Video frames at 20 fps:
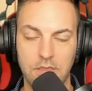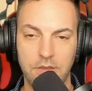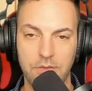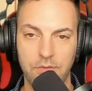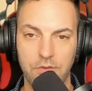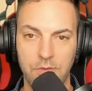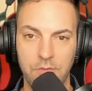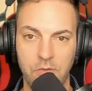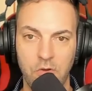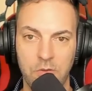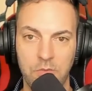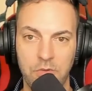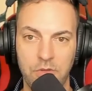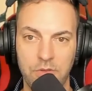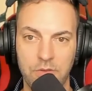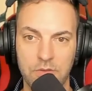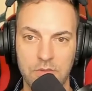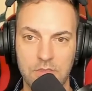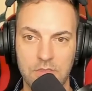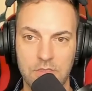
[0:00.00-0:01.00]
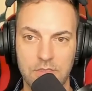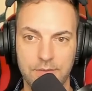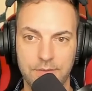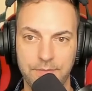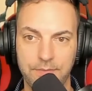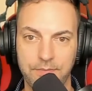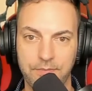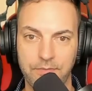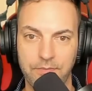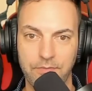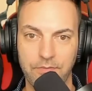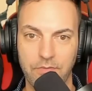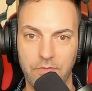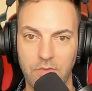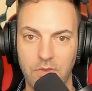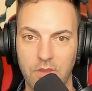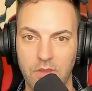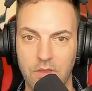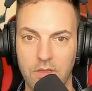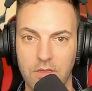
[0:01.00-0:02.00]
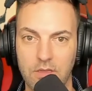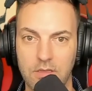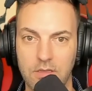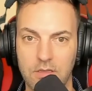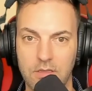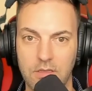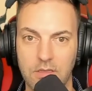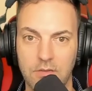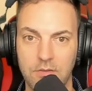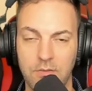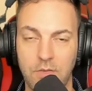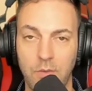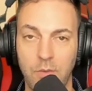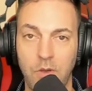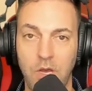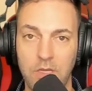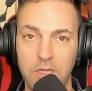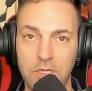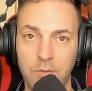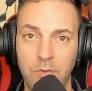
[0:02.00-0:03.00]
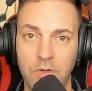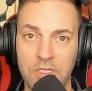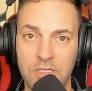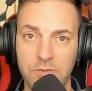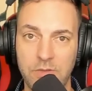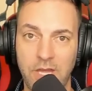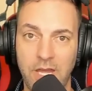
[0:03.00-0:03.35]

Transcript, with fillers: Three more moons. We want the ones that